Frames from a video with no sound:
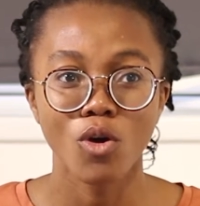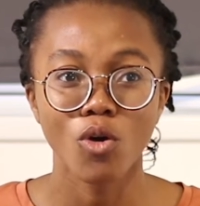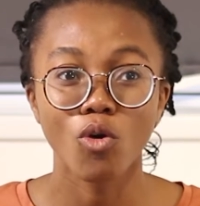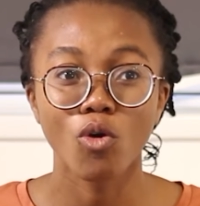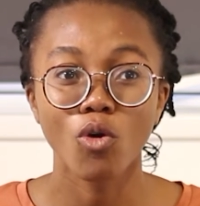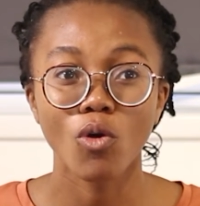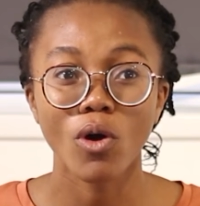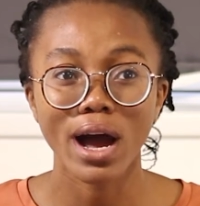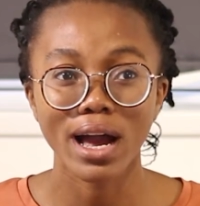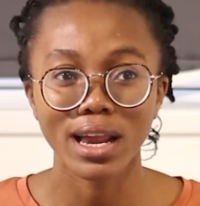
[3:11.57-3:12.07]

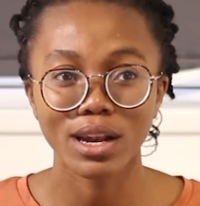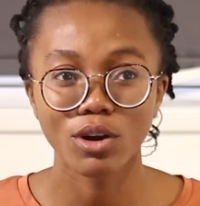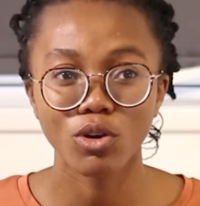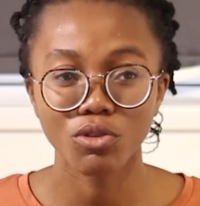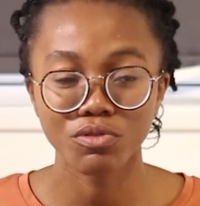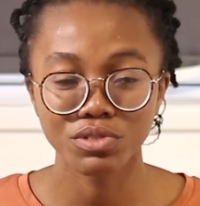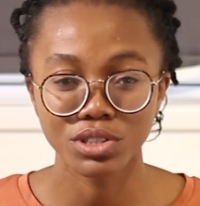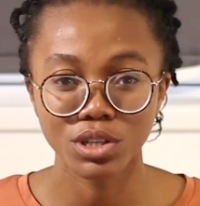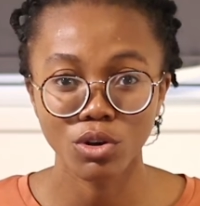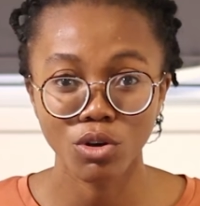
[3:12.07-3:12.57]
oh i
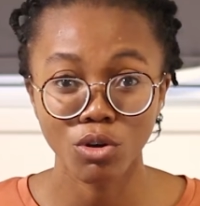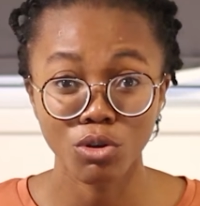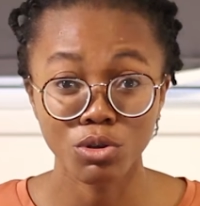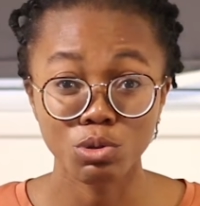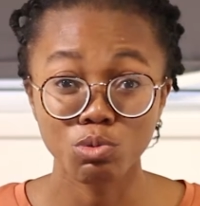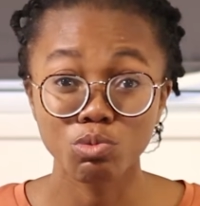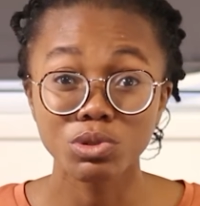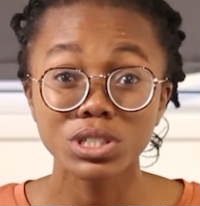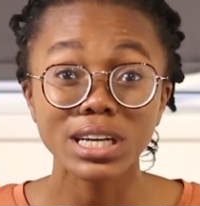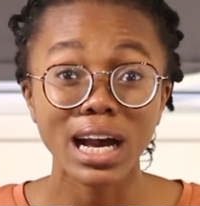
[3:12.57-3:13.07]
love the
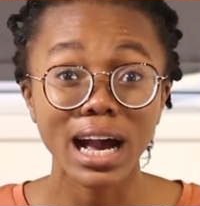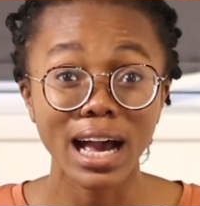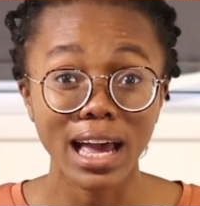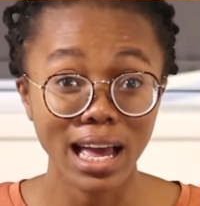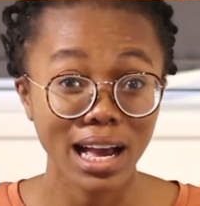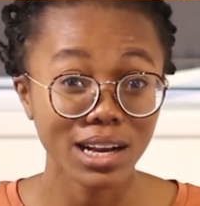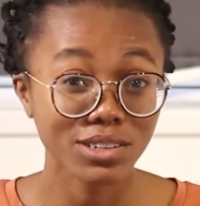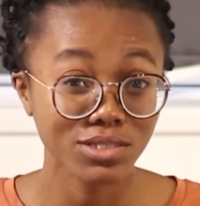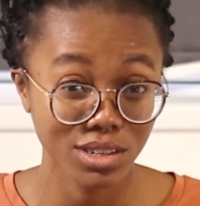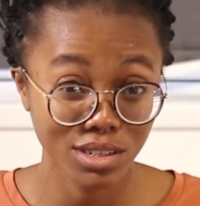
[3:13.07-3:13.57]
course which i
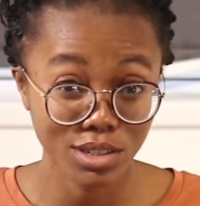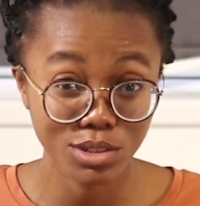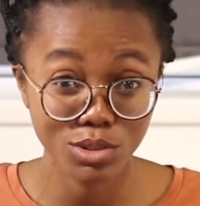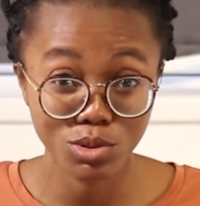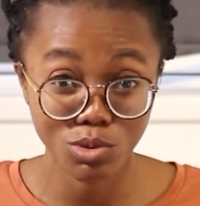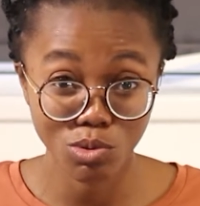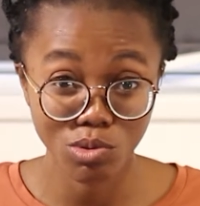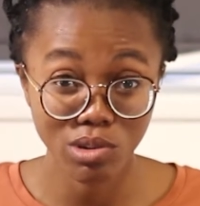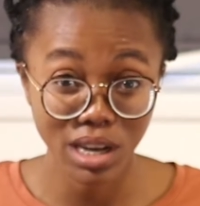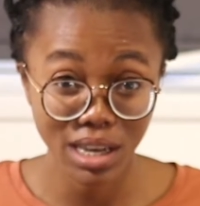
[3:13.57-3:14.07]
actually
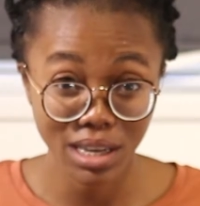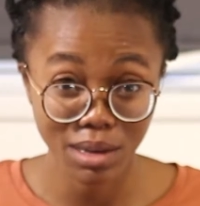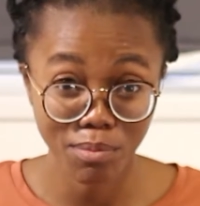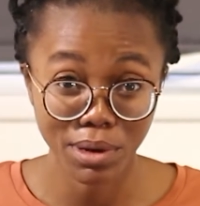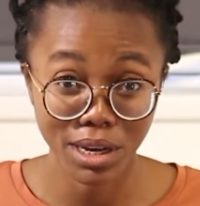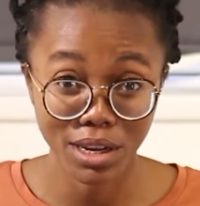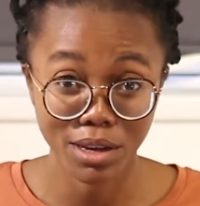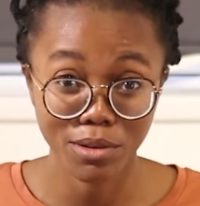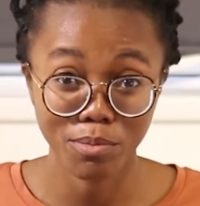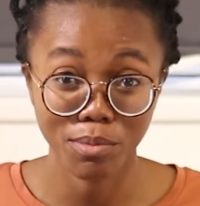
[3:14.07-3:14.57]
do like
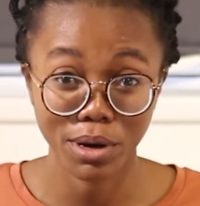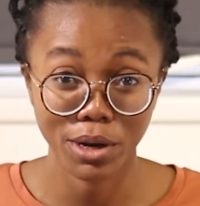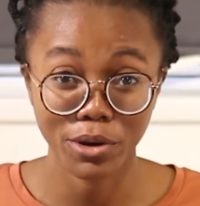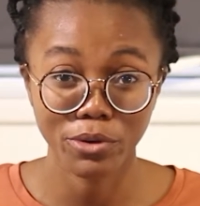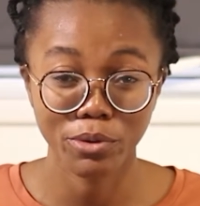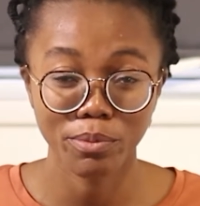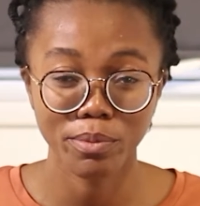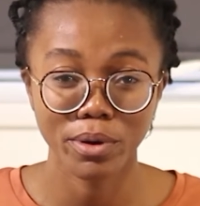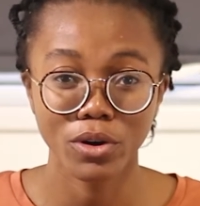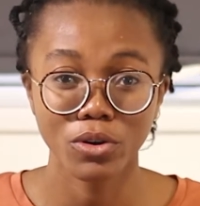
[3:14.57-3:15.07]
my
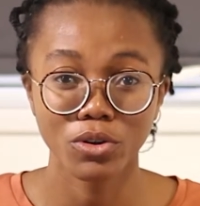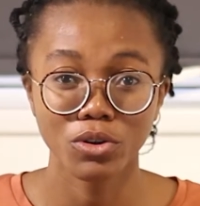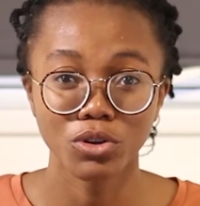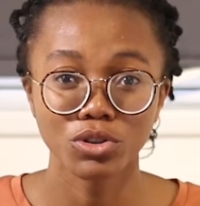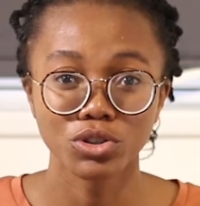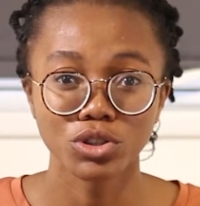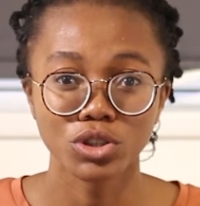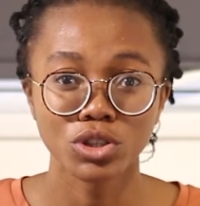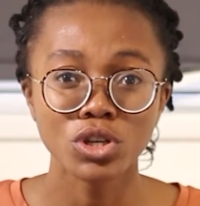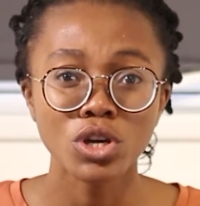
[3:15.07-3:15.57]

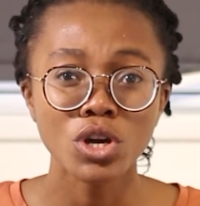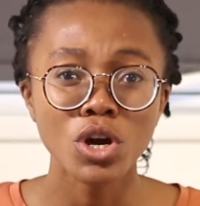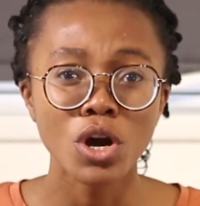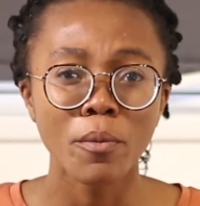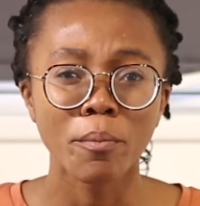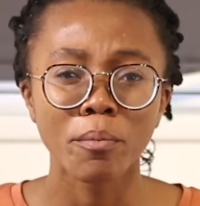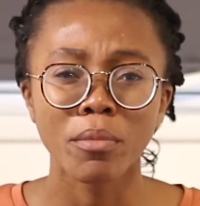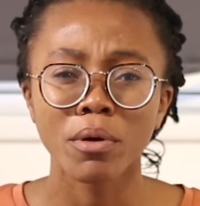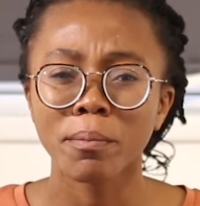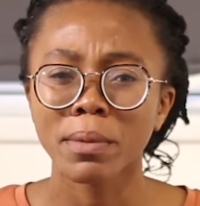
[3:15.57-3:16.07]
microbiology
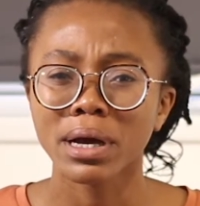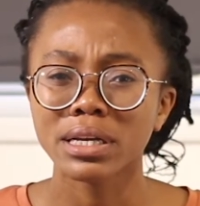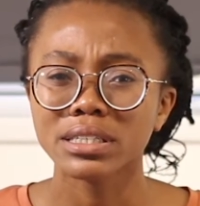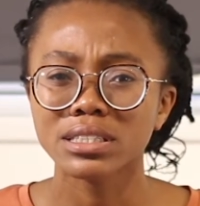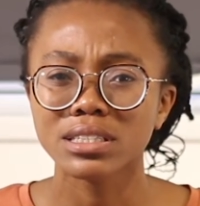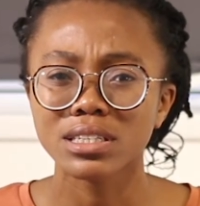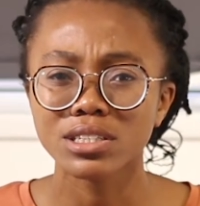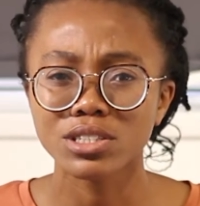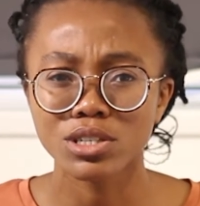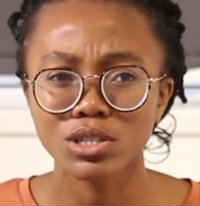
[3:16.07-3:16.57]
but my
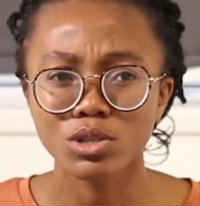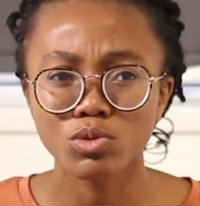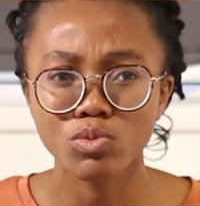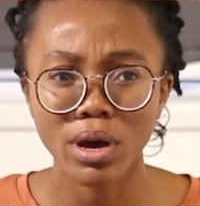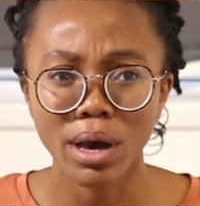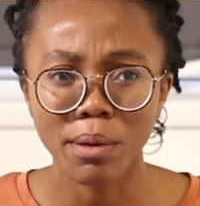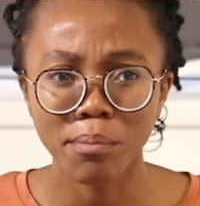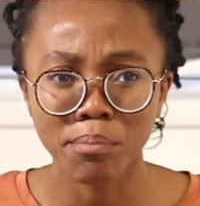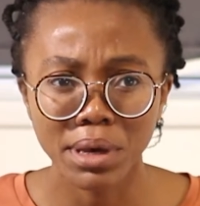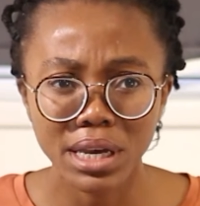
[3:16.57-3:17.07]
teachers
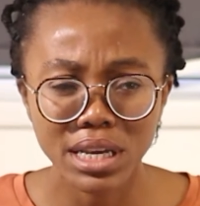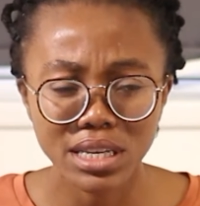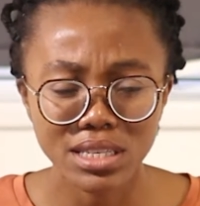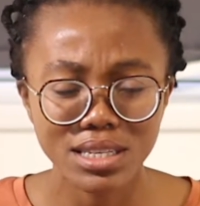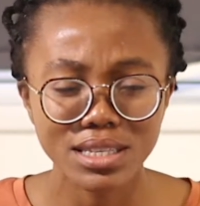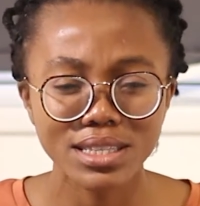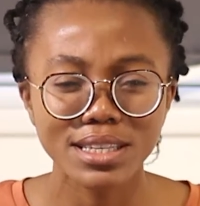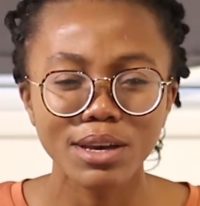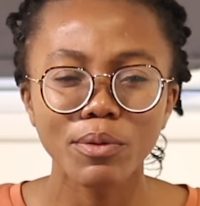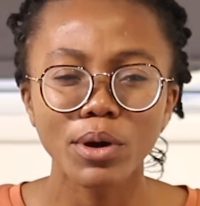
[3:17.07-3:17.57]
were
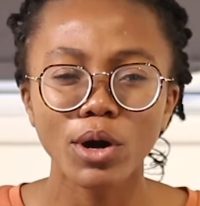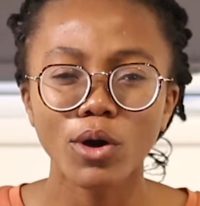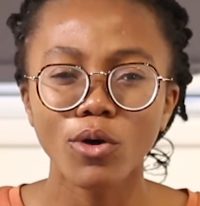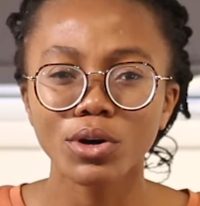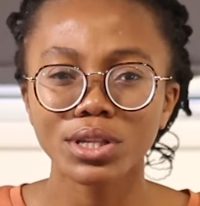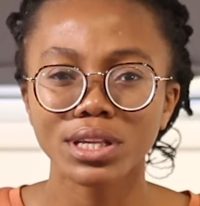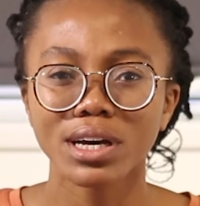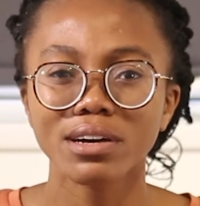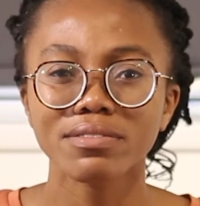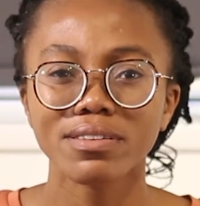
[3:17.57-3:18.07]
amazing there were
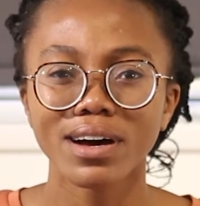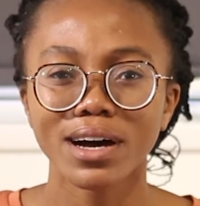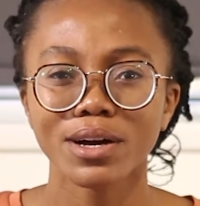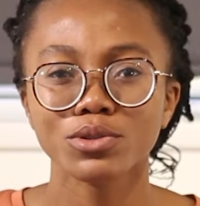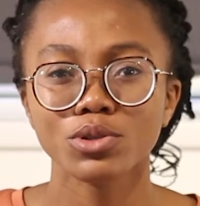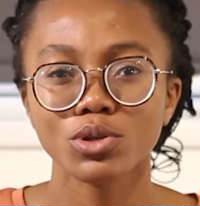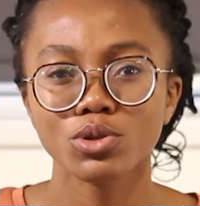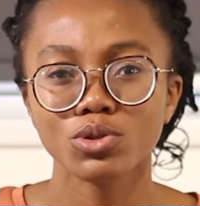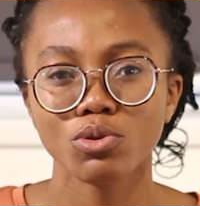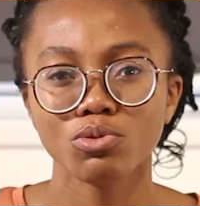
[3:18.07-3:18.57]
other
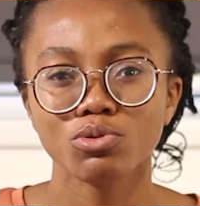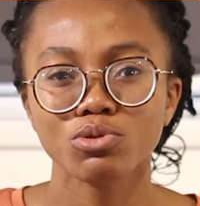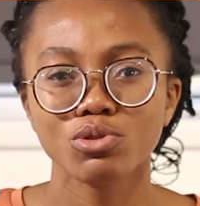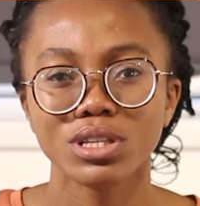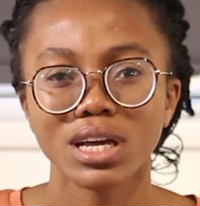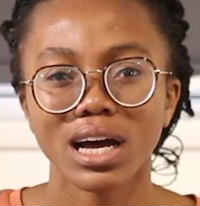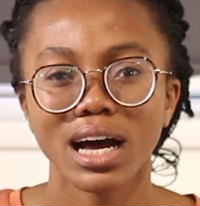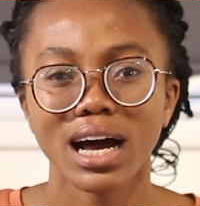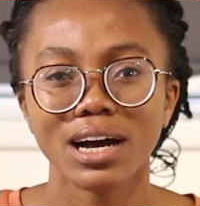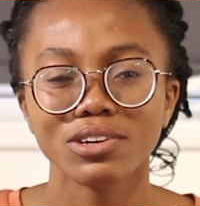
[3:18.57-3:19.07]
factors also
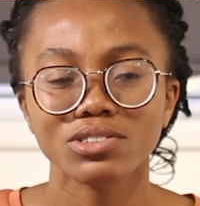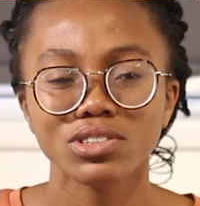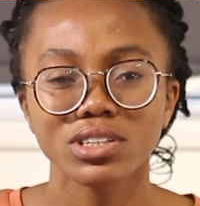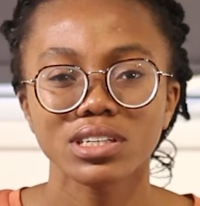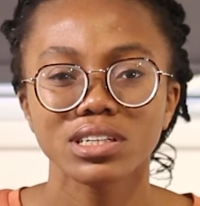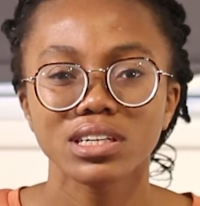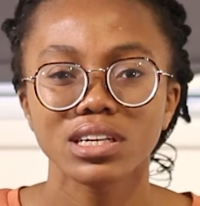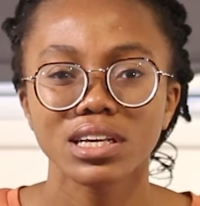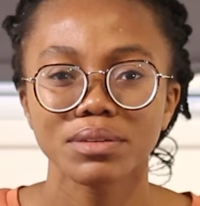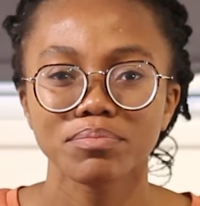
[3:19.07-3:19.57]
that
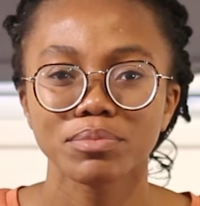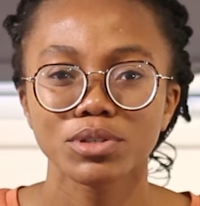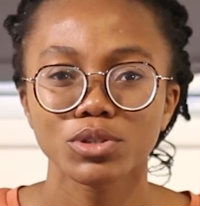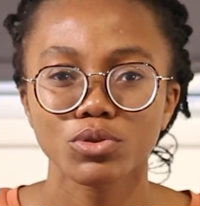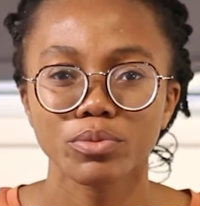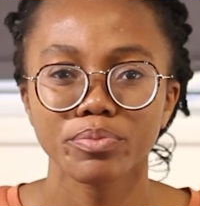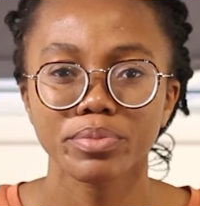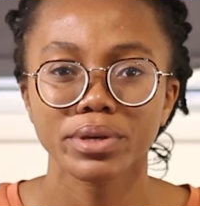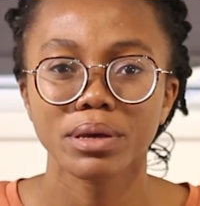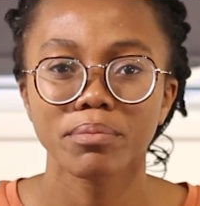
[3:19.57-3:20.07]
actually led me
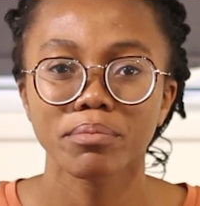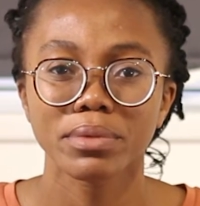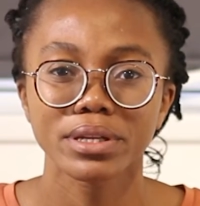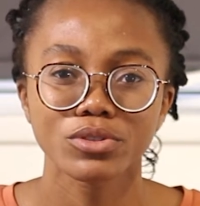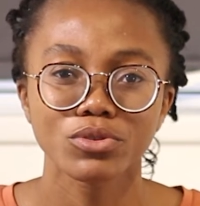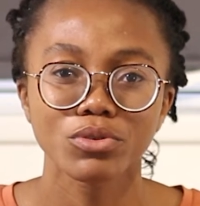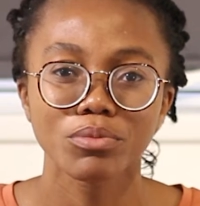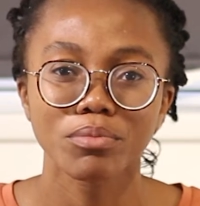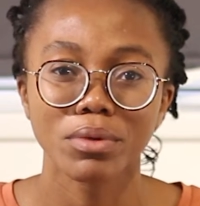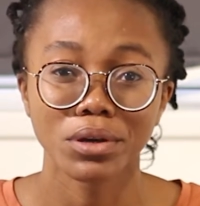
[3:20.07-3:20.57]
to pick
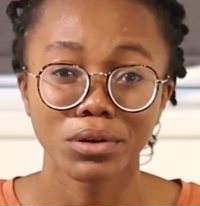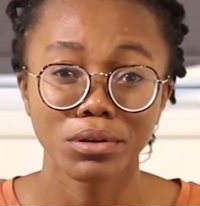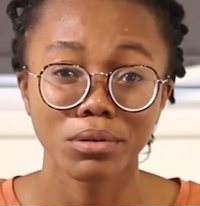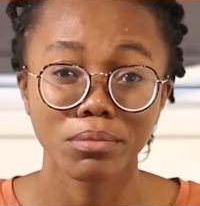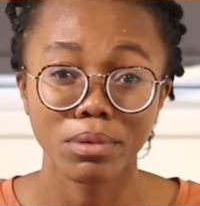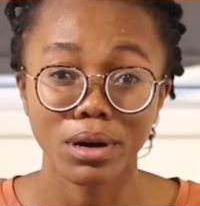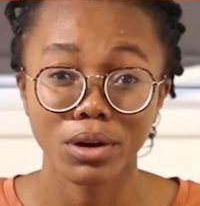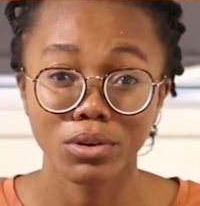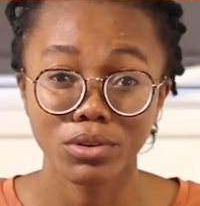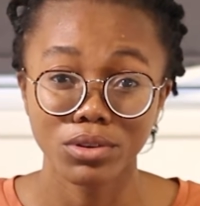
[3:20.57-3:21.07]
medical
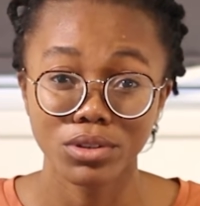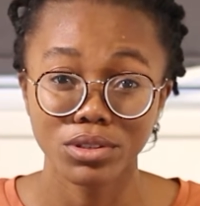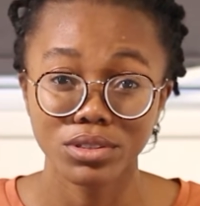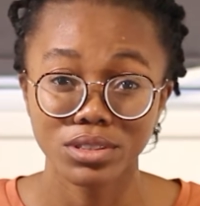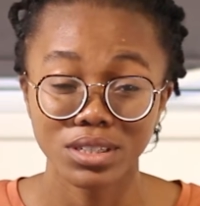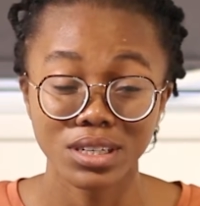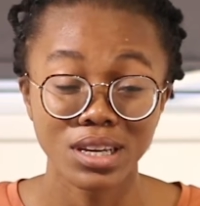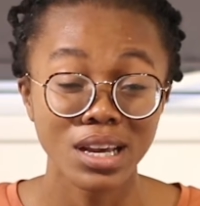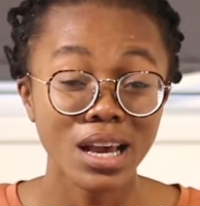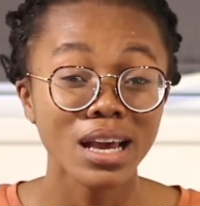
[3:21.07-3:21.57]

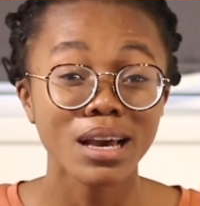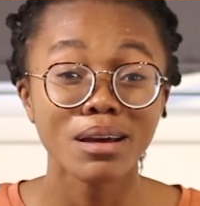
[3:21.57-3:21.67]
microbiology